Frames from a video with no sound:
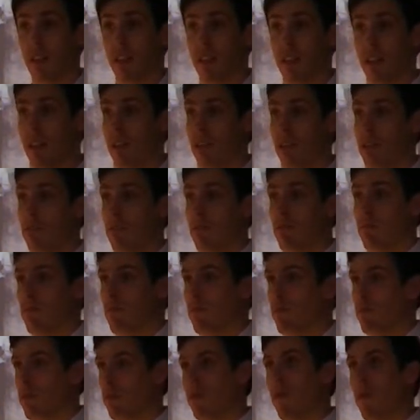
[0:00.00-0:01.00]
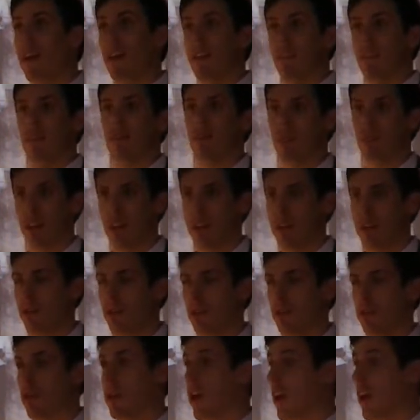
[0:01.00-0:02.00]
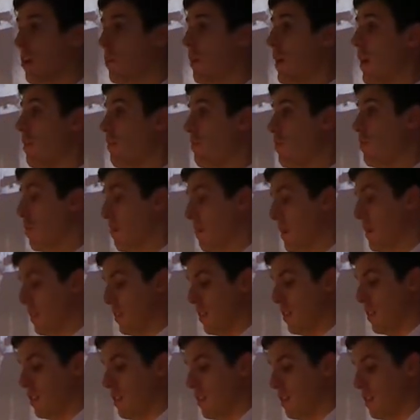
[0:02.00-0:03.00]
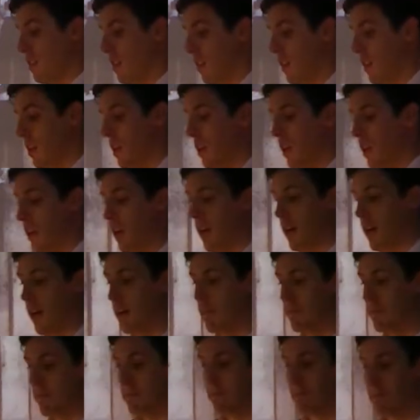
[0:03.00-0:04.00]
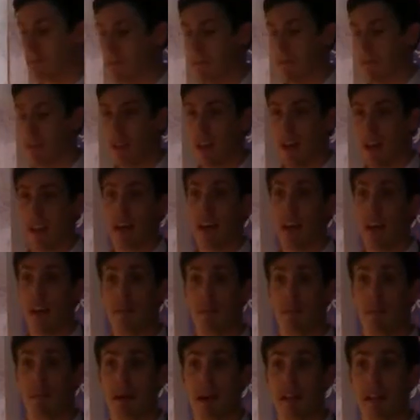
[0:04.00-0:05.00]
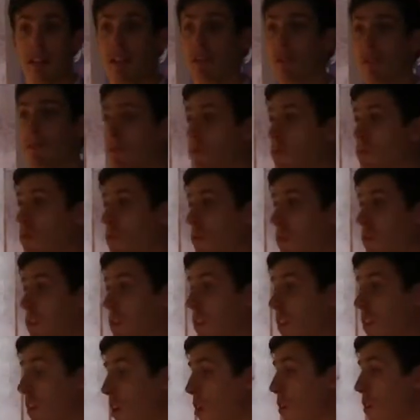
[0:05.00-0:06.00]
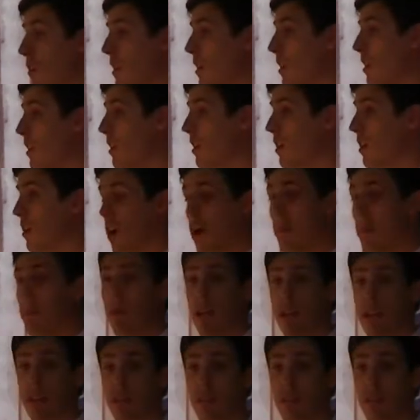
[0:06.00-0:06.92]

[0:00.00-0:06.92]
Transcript: great for that user and great for the business. Um, and I have a passion for decoding complex information and